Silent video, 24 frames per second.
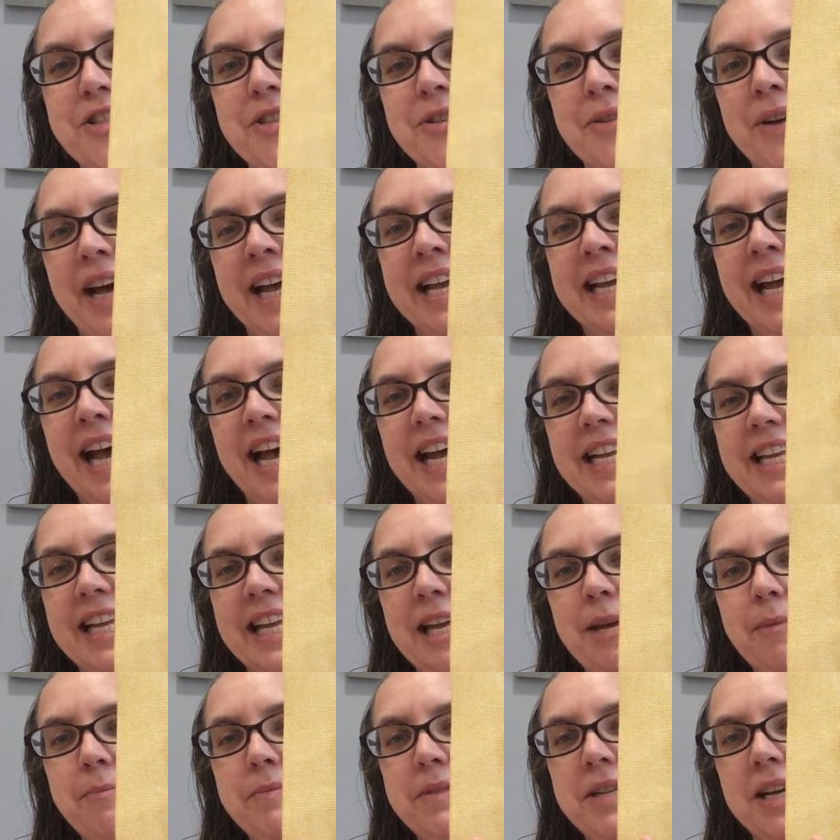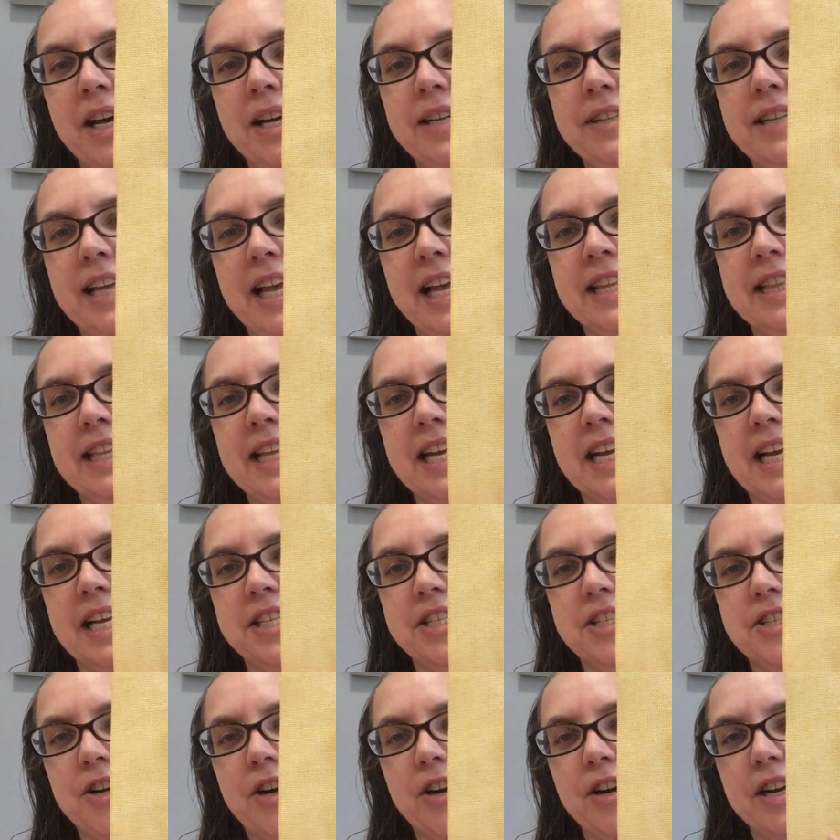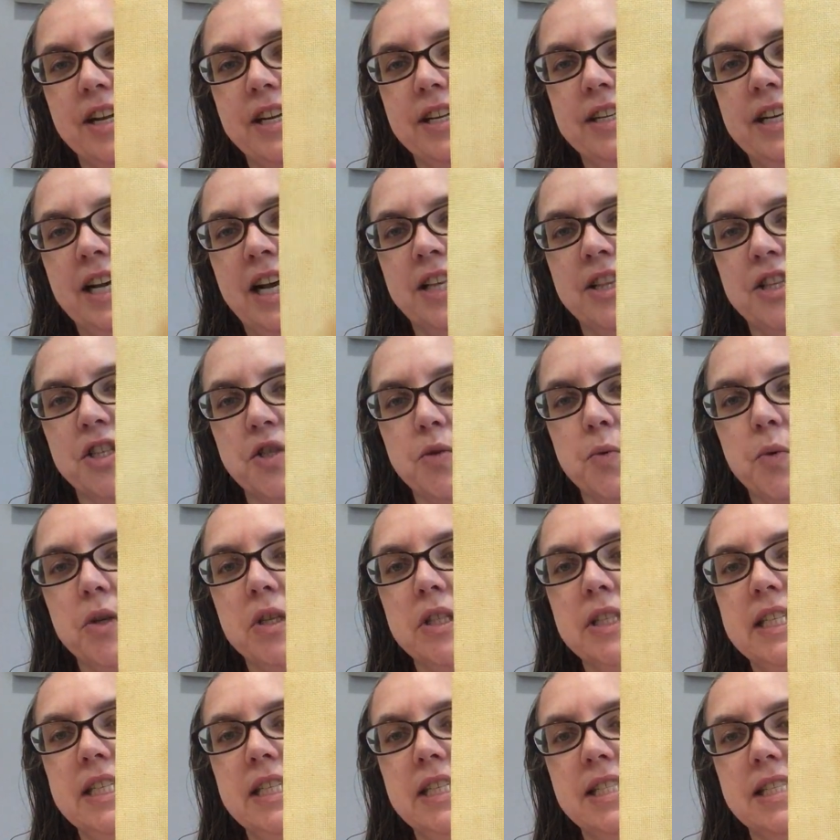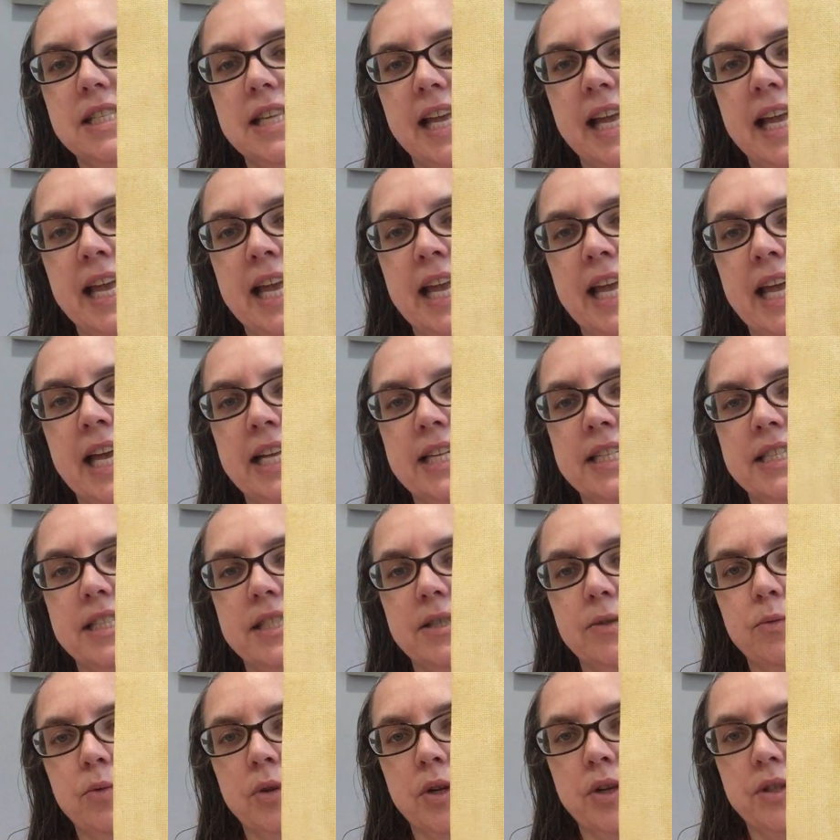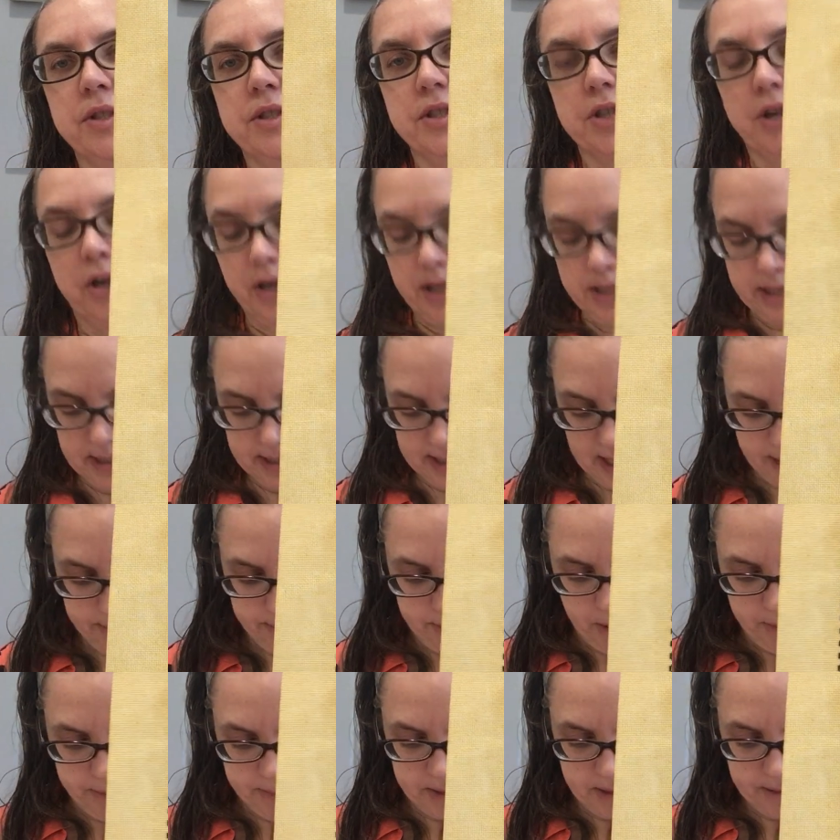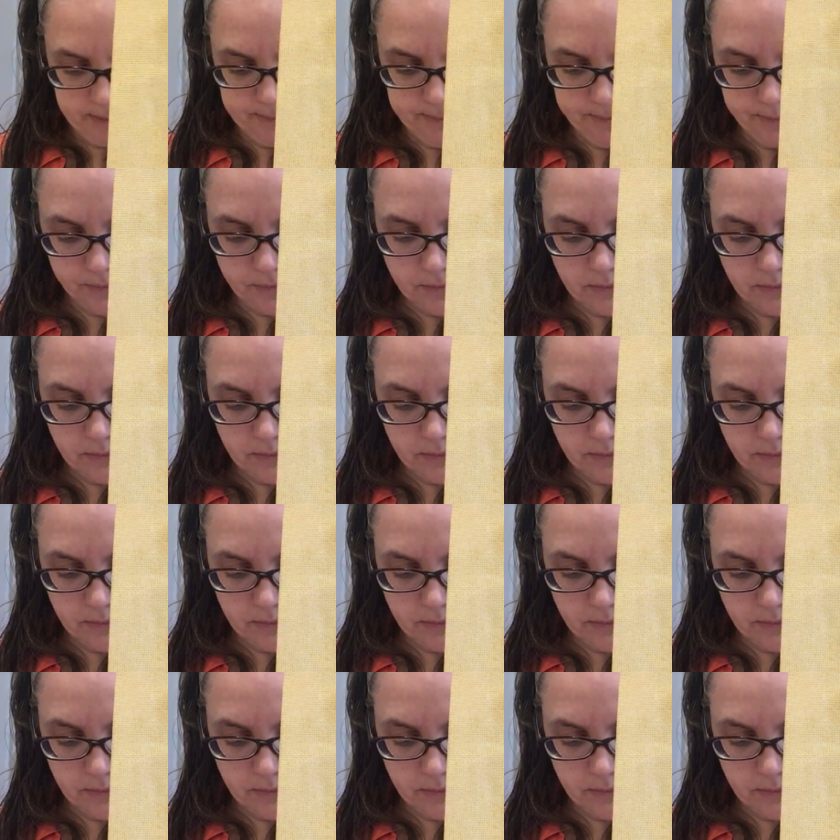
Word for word: So I got him done and then I started on the swirlies and we're gonna start on the top pumpkin.